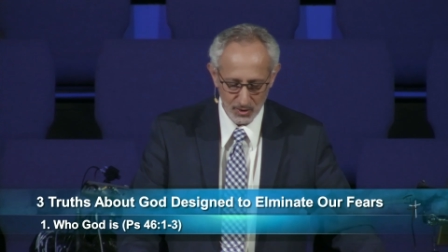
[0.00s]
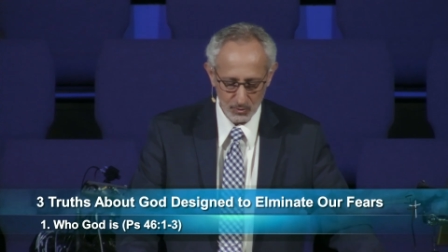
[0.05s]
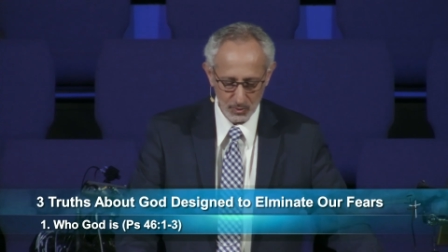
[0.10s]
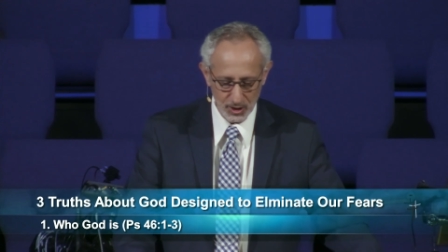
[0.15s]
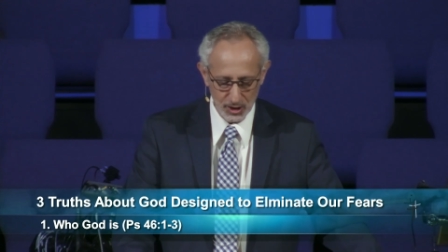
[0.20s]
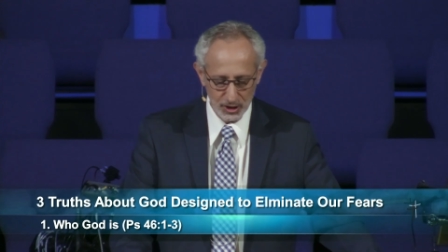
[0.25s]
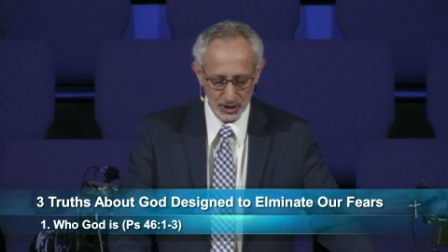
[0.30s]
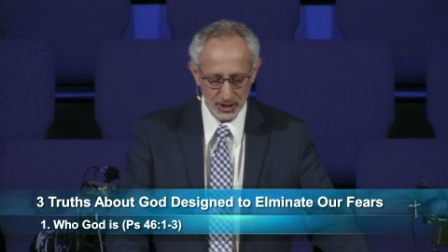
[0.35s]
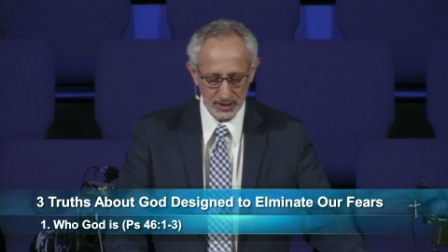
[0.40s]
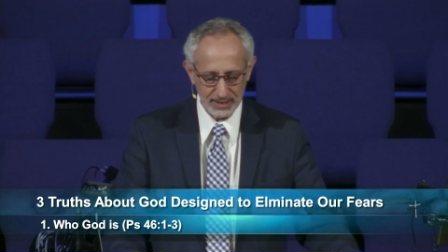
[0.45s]

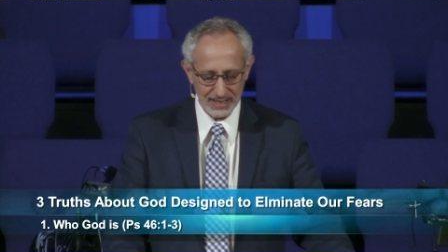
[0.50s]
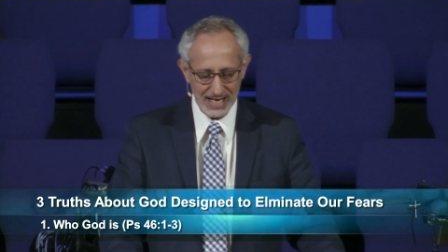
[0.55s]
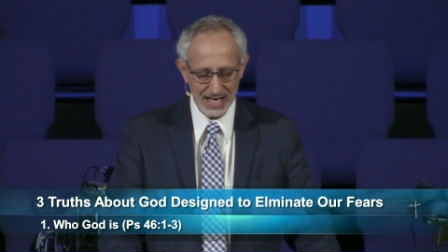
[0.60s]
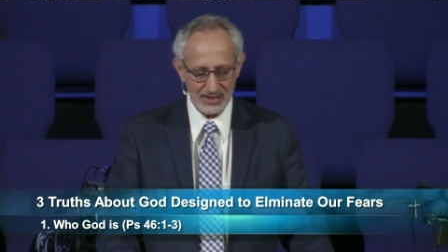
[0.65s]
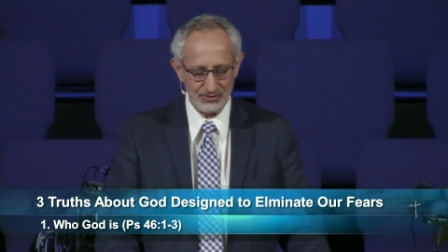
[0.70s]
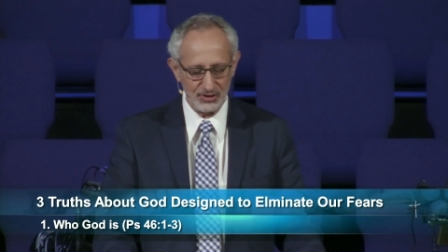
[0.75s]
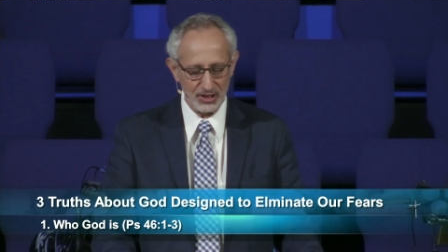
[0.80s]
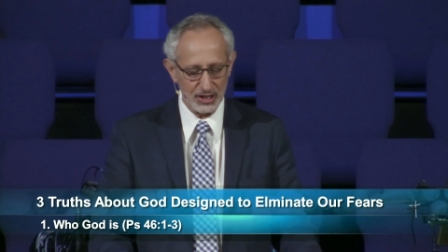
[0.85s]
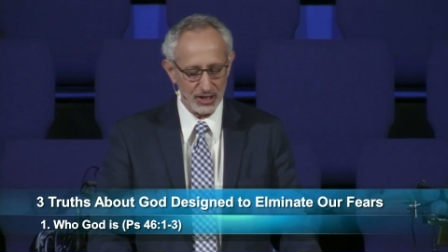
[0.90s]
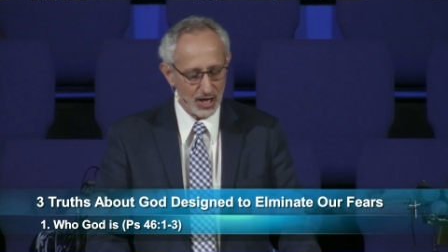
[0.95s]
we'll look
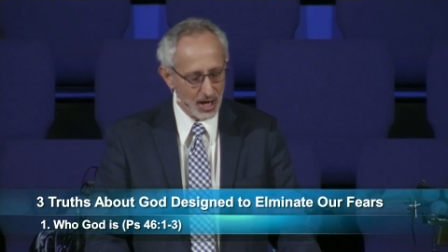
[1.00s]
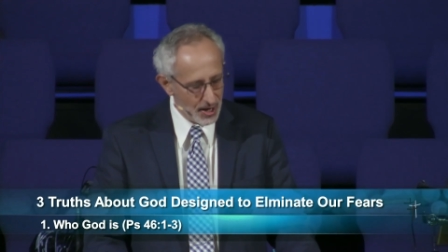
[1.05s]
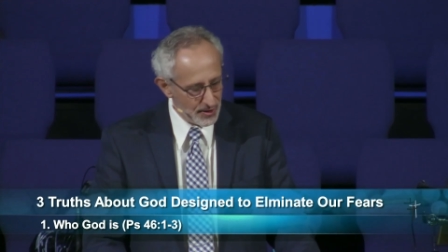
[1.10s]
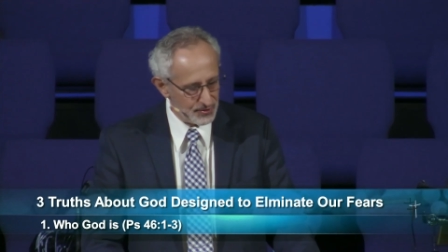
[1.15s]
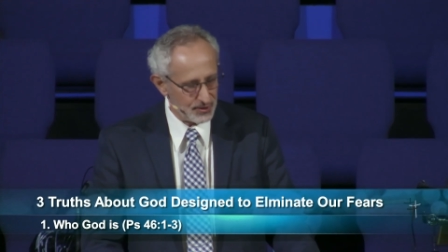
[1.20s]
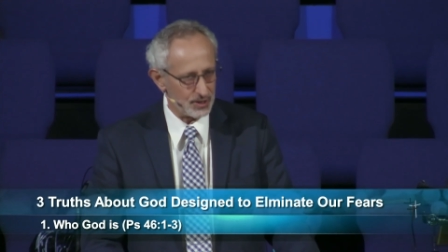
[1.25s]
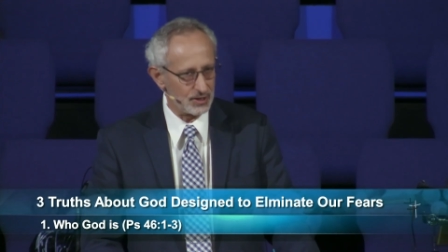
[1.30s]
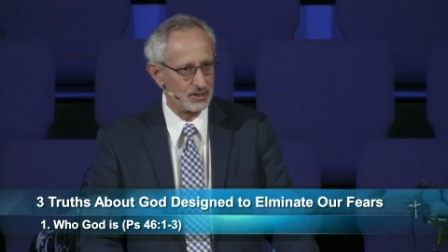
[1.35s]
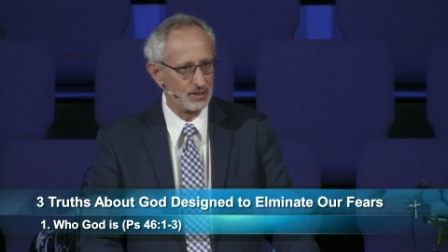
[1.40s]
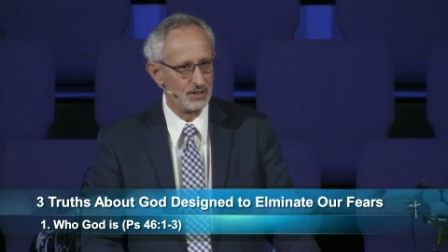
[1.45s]
at the
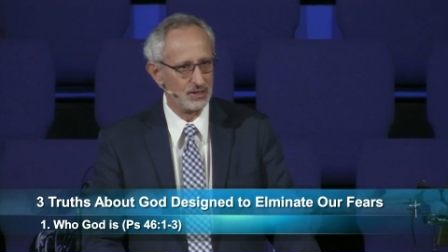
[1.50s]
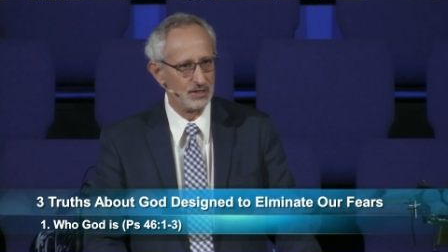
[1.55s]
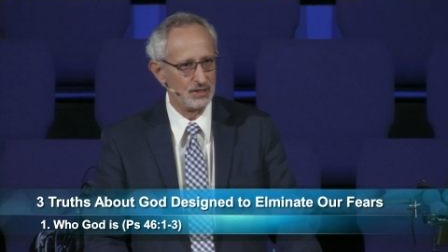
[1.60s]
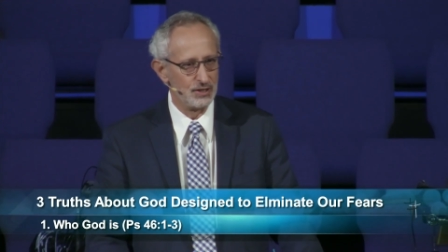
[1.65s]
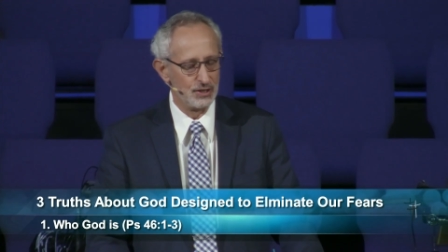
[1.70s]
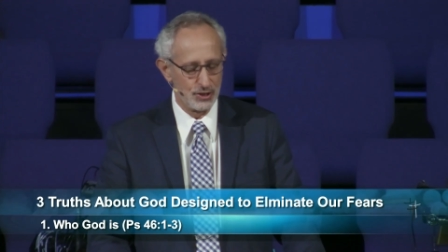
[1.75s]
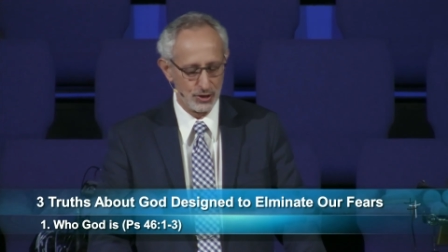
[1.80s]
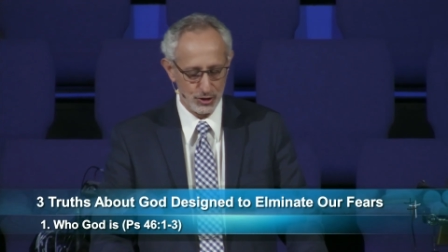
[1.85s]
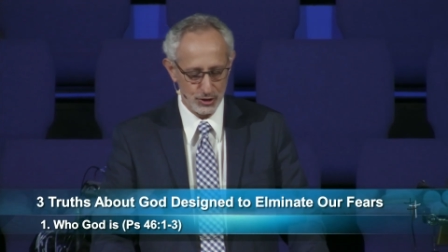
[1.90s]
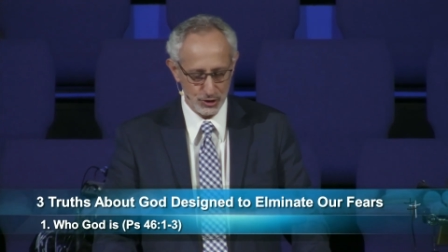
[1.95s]
other
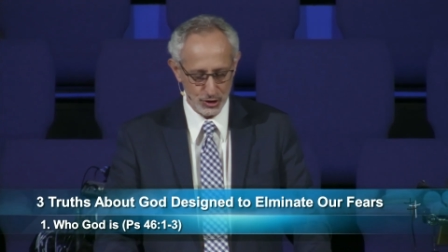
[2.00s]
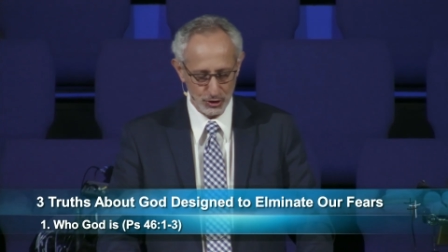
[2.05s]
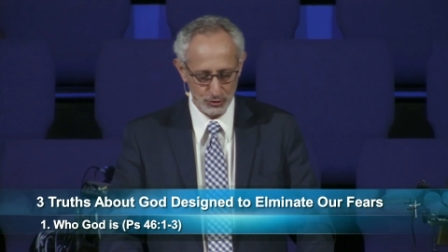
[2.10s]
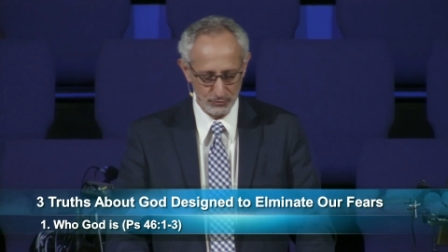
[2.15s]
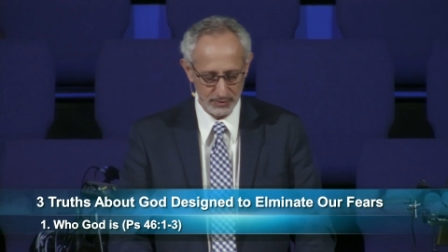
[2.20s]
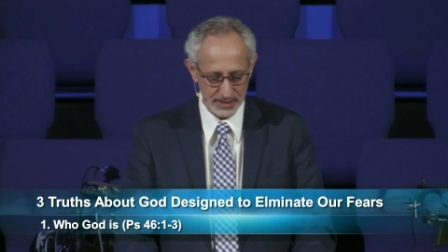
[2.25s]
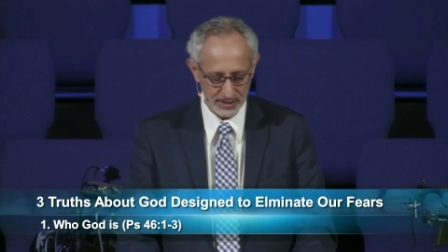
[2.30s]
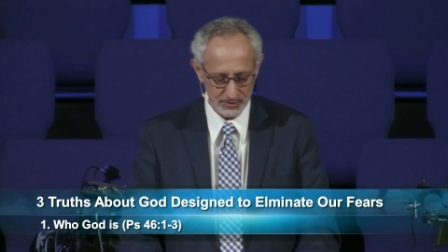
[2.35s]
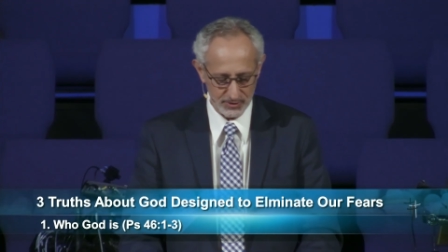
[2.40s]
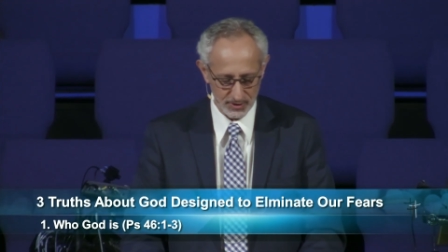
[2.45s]

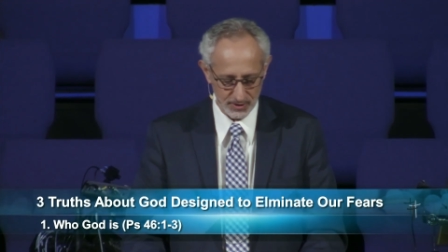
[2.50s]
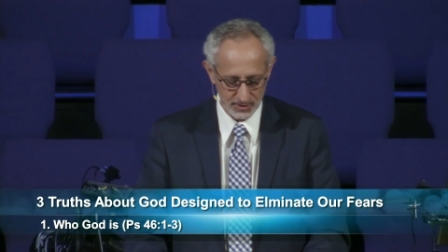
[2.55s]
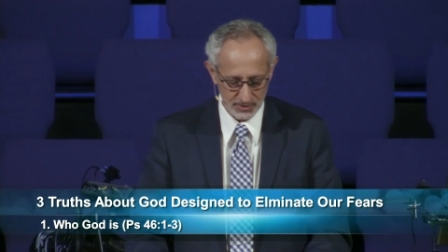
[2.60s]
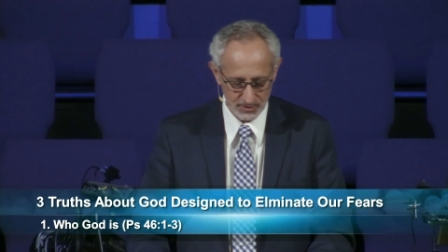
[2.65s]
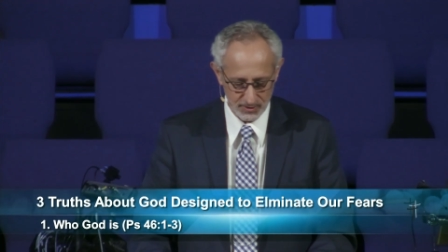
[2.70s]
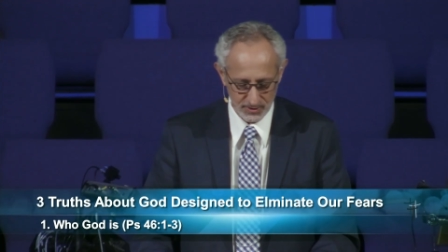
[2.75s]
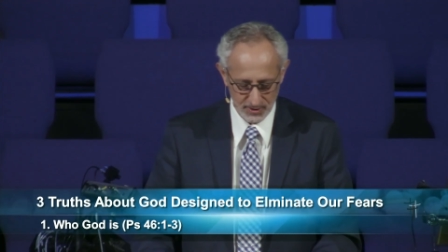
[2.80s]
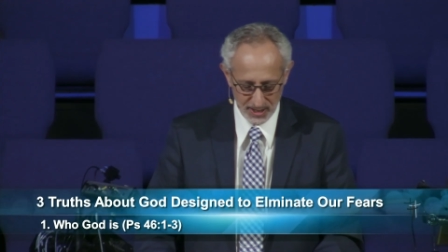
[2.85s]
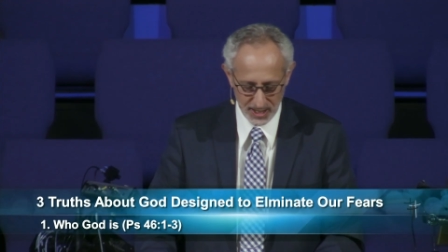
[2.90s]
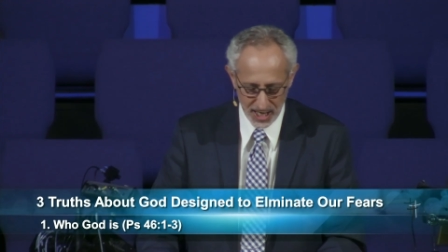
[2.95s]
two reasons.